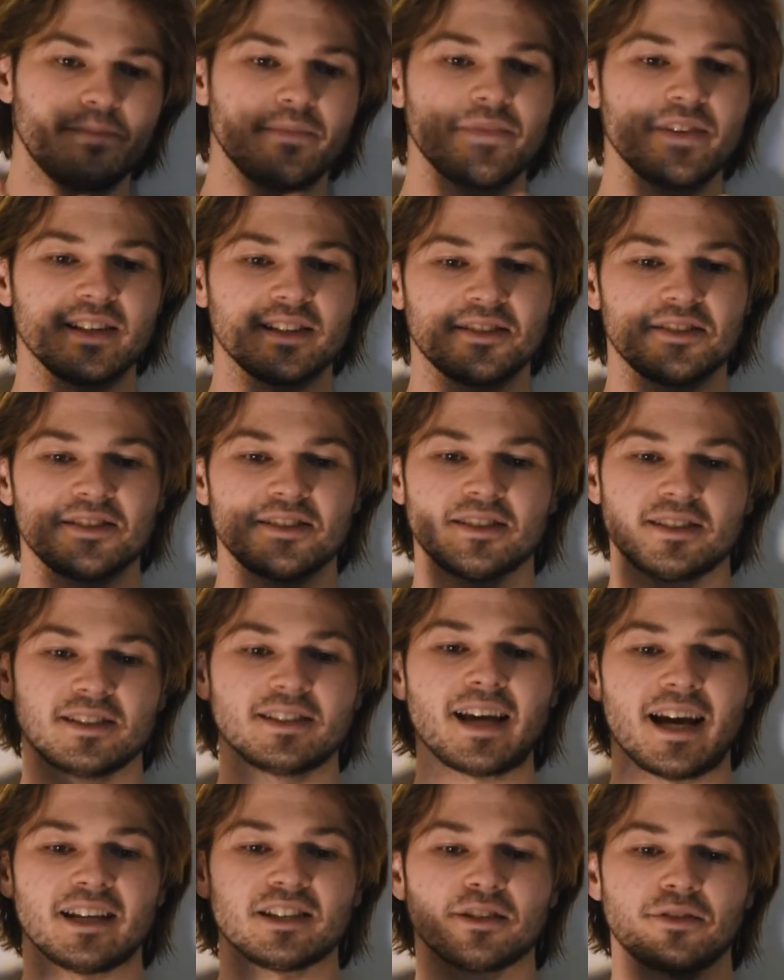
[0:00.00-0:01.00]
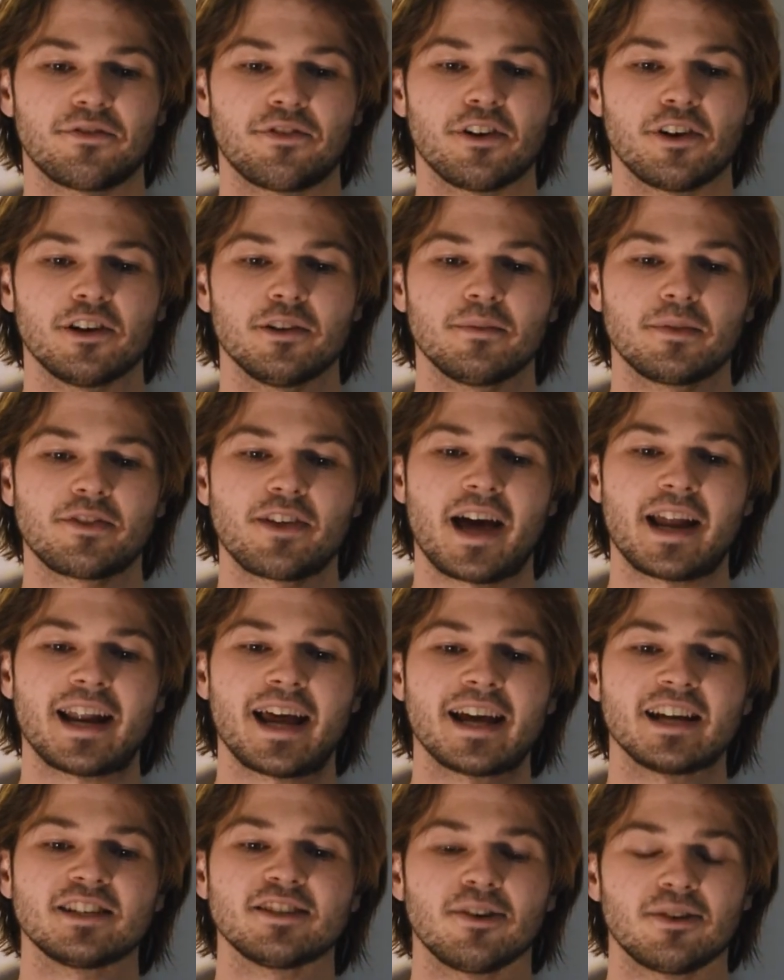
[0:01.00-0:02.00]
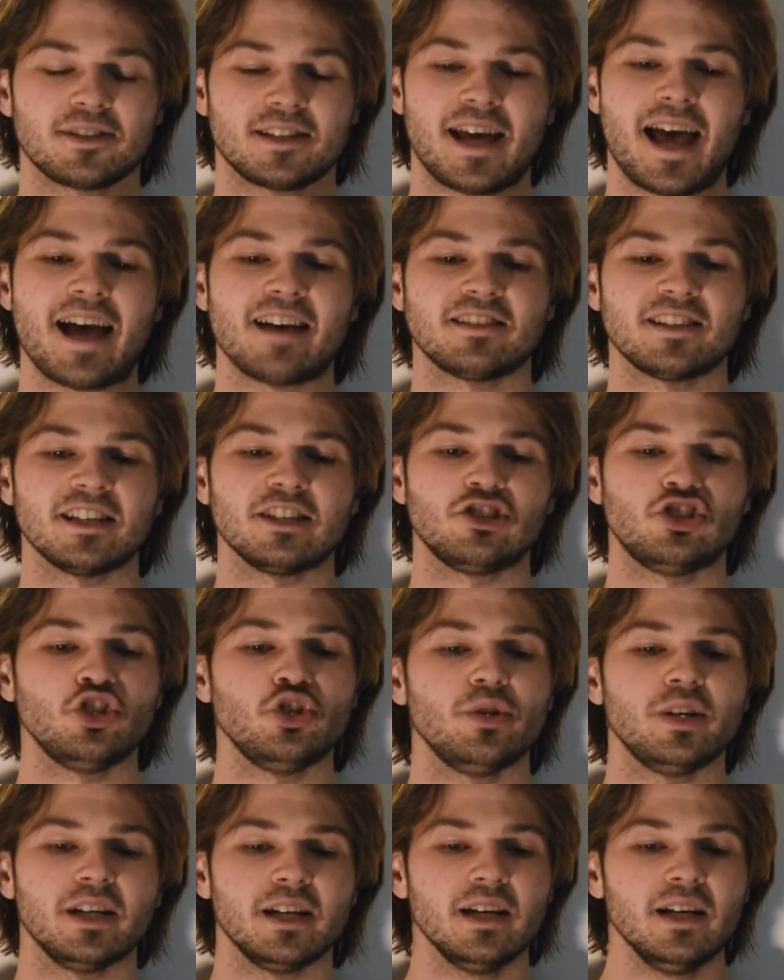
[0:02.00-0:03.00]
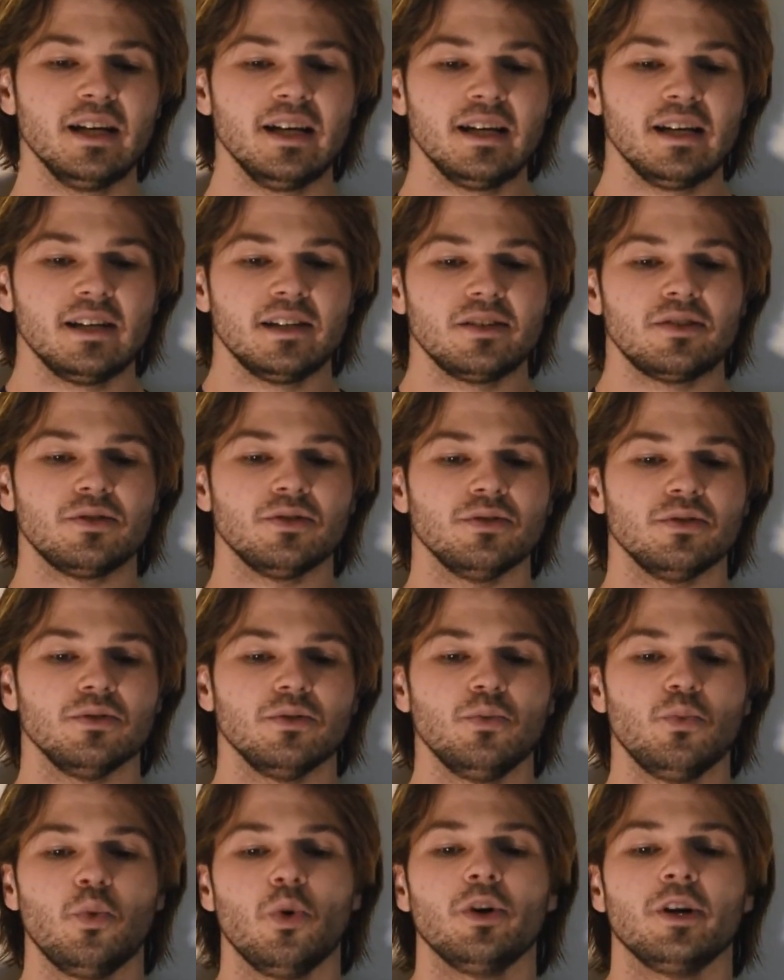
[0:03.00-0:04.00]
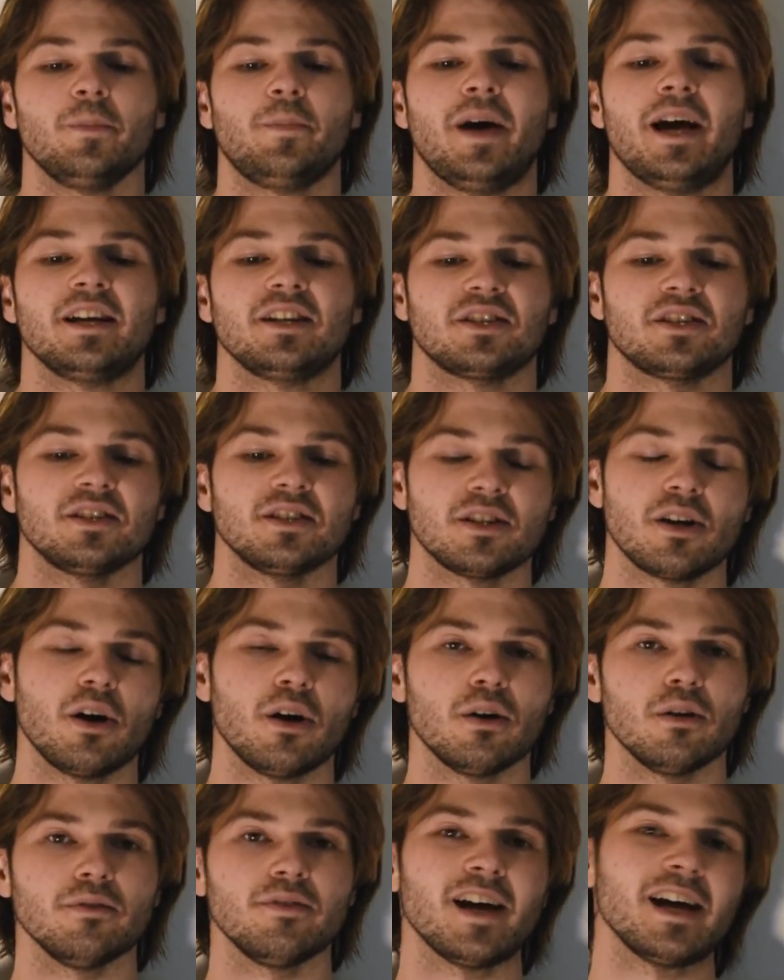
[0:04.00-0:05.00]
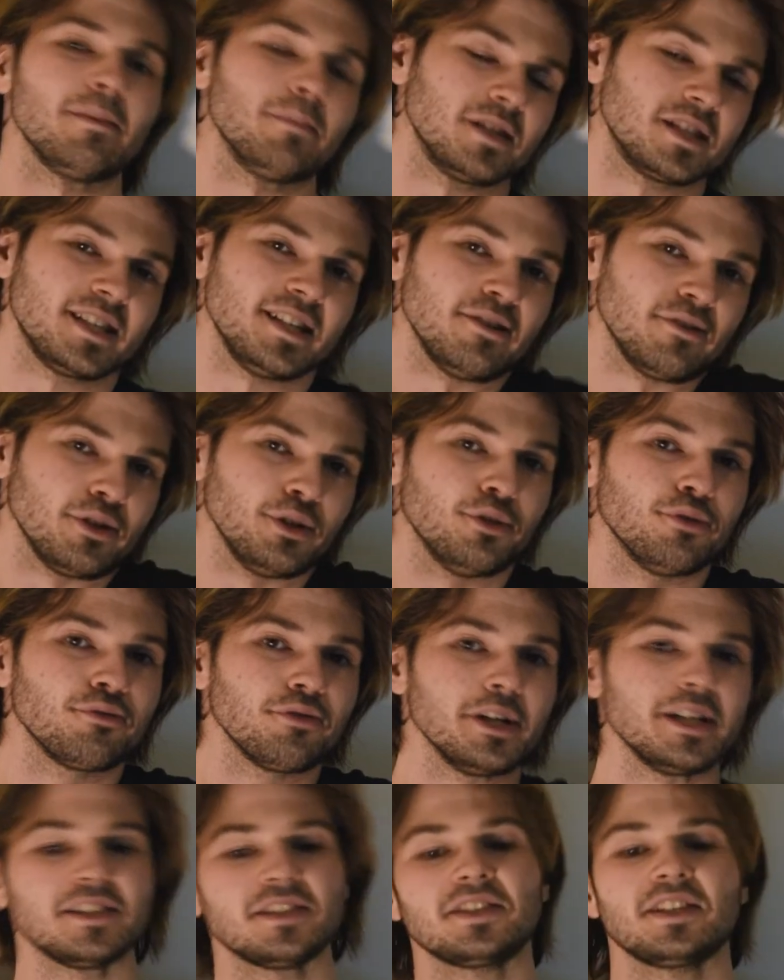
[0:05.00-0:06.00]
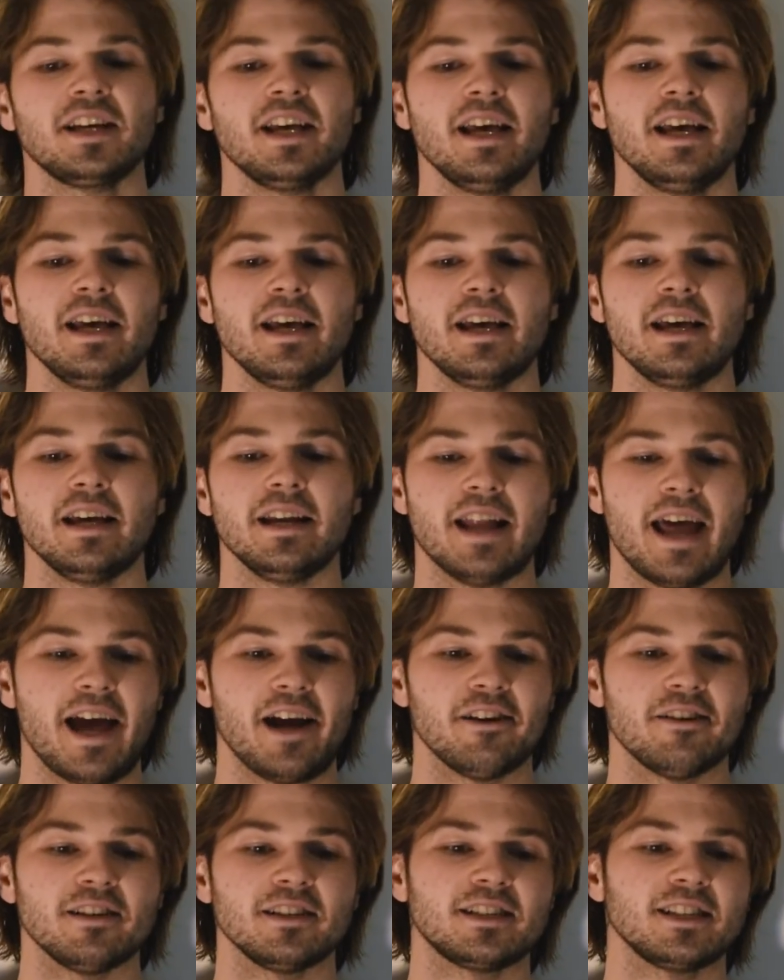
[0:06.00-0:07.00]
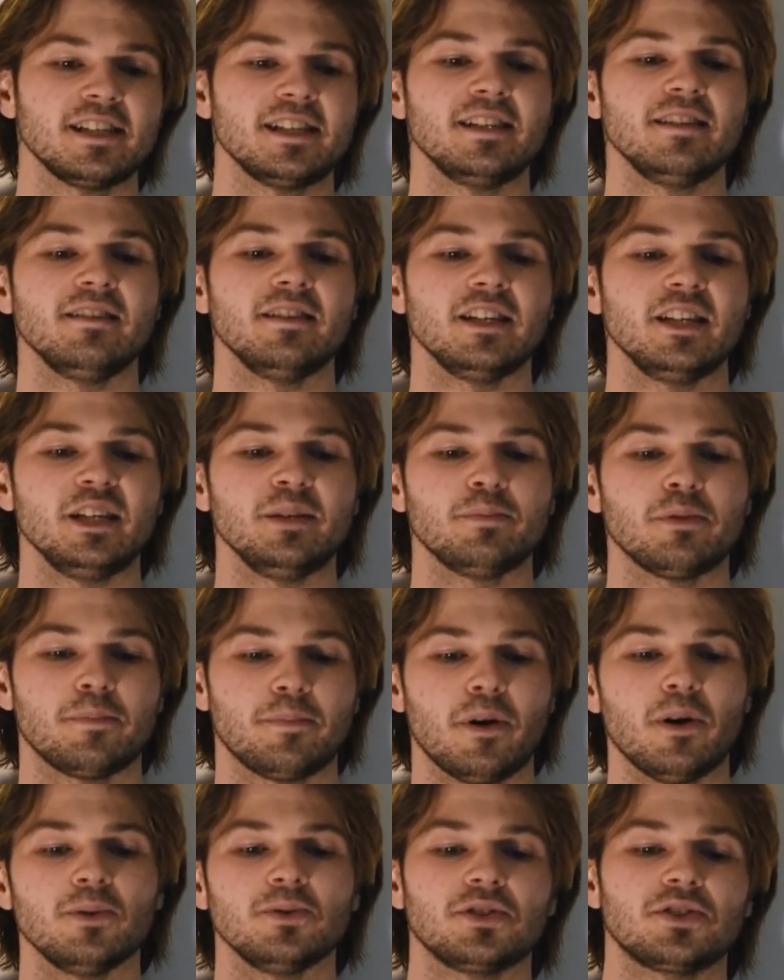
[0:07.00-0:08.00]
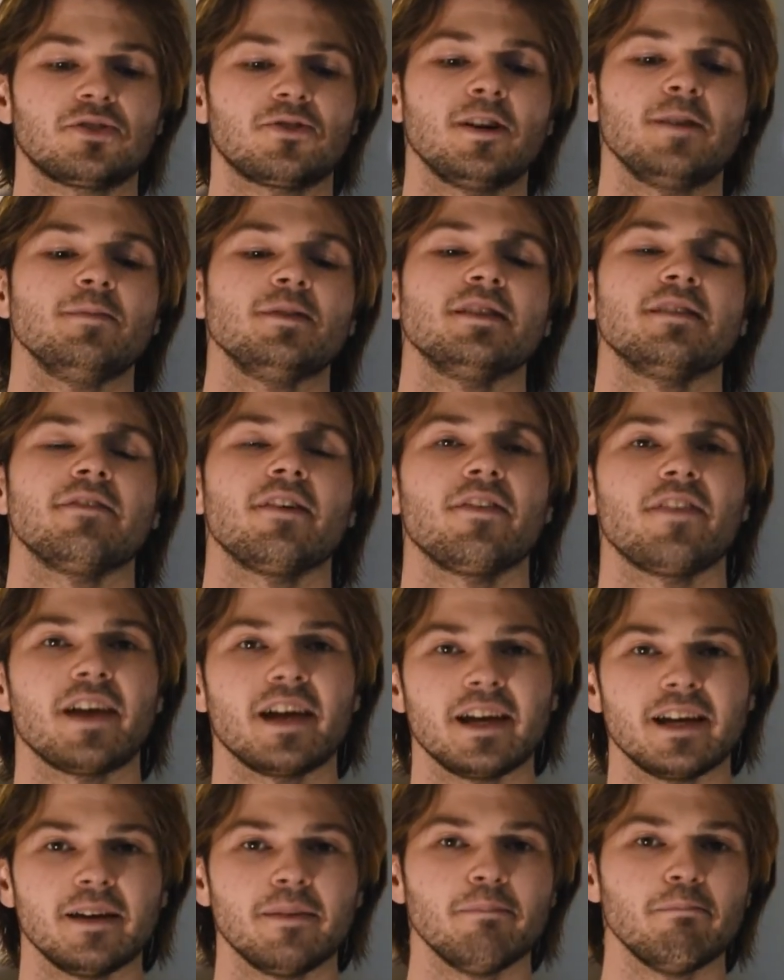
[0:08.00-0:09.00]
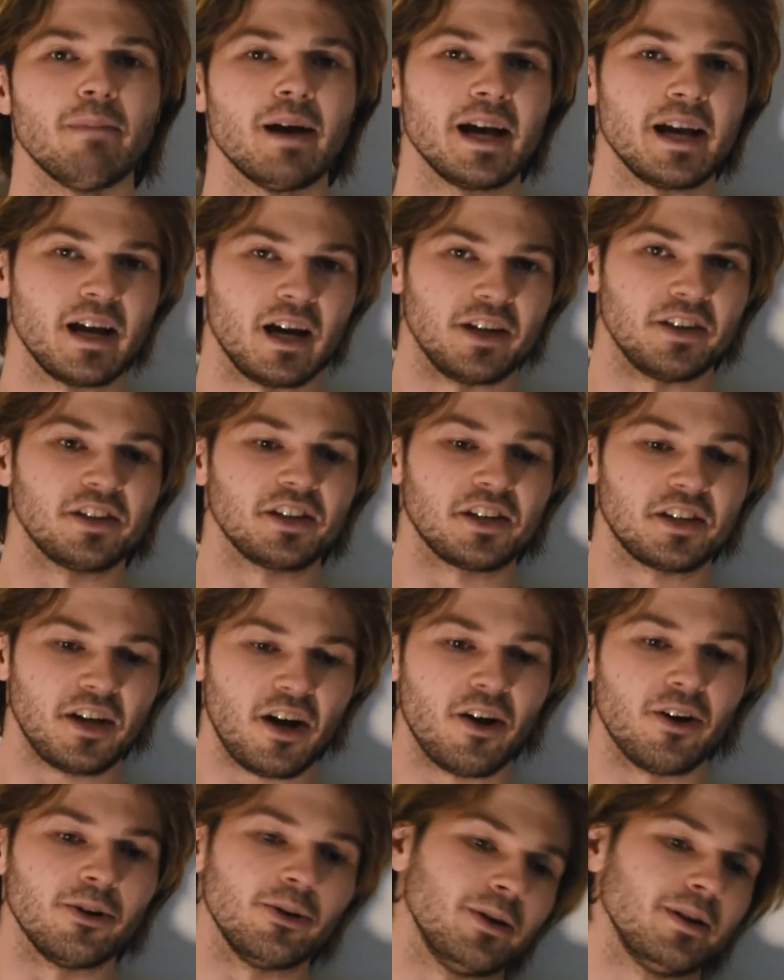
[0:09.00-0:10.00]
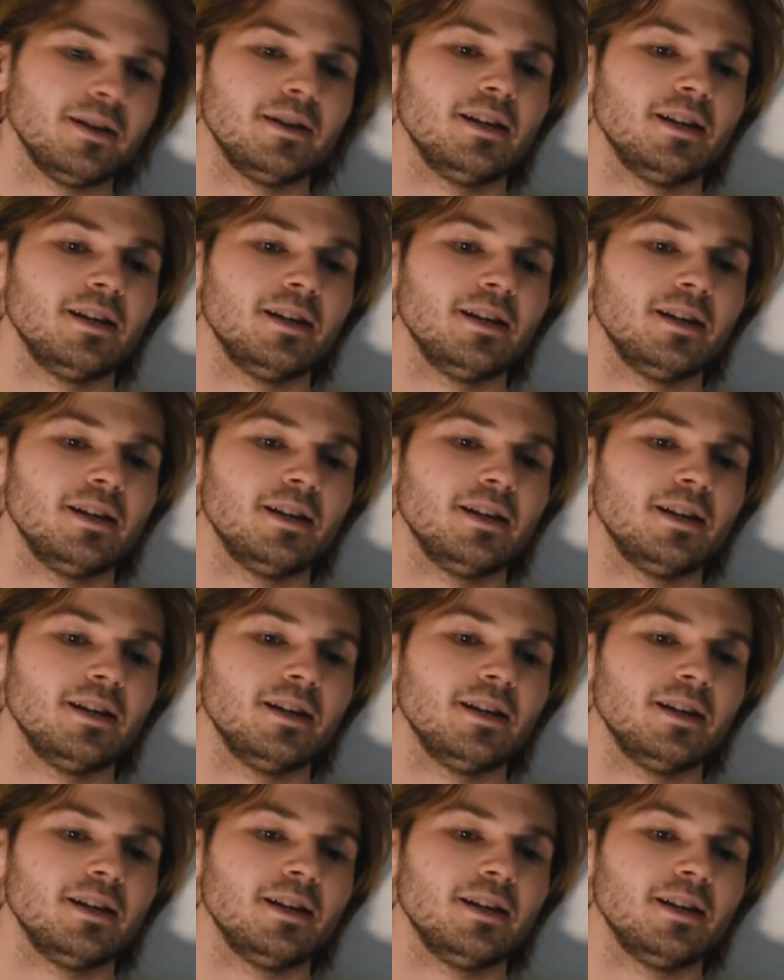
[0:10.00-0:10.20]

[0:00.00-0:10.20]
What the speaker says: This case affirmed that a doctor has a duty to warn a patient of a material risk inherent in the proposed treatment that they may undergo.